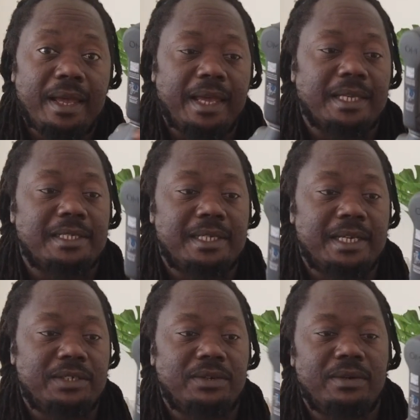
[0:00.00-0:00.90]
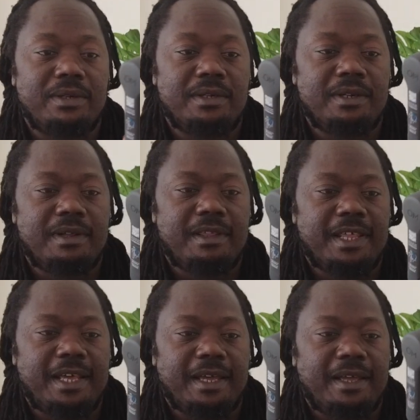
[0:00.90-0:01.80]
extension
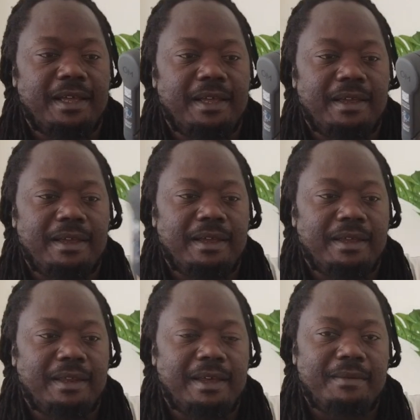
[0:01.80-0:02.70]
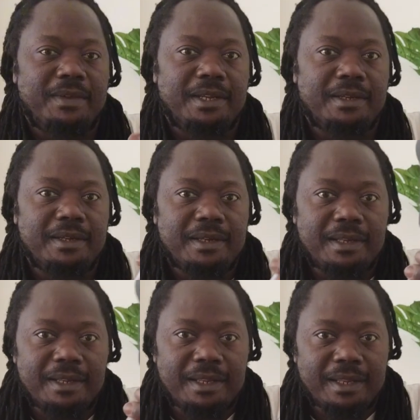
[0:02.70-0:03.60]
thing, you know what I mean?
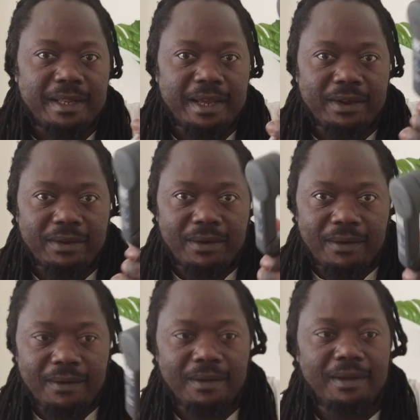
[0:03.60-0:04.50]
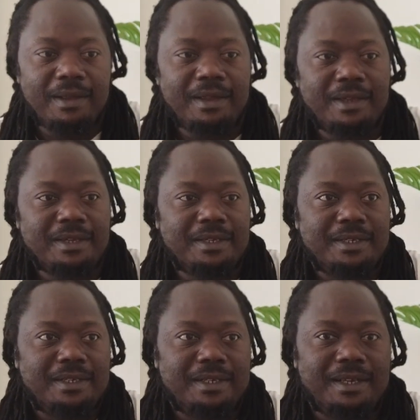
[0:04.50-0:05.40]
There you go.
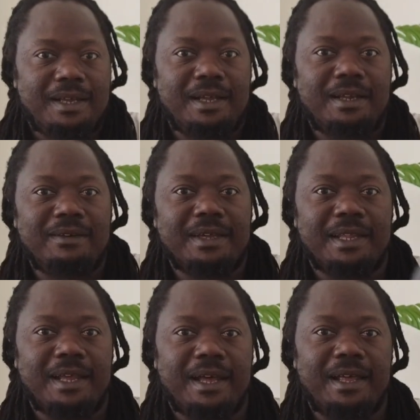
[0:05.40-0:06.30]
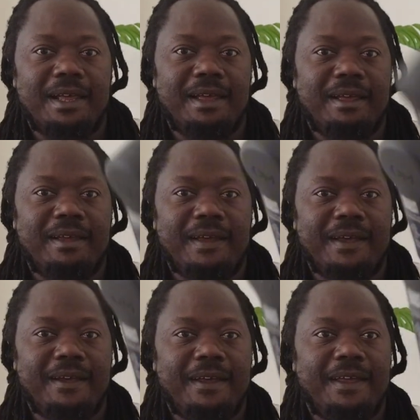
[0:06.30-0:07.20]
Look at that.
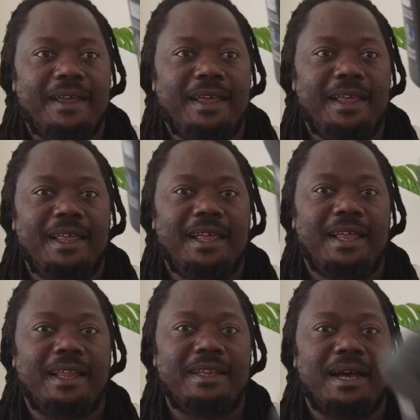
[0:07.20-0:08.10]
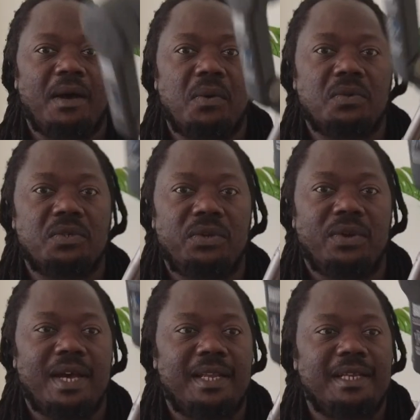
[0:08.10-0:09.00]
And also you
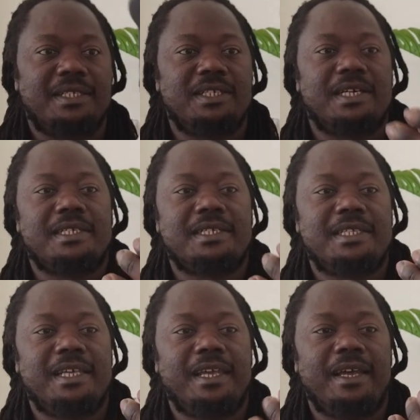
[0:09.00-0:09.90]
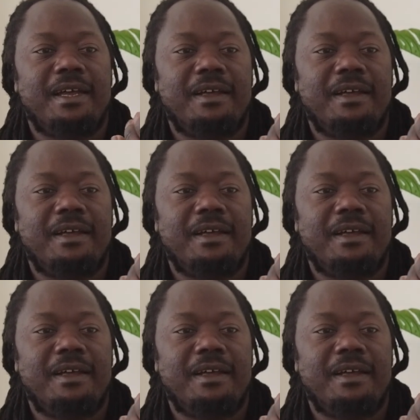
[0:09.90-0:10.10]
can adjust the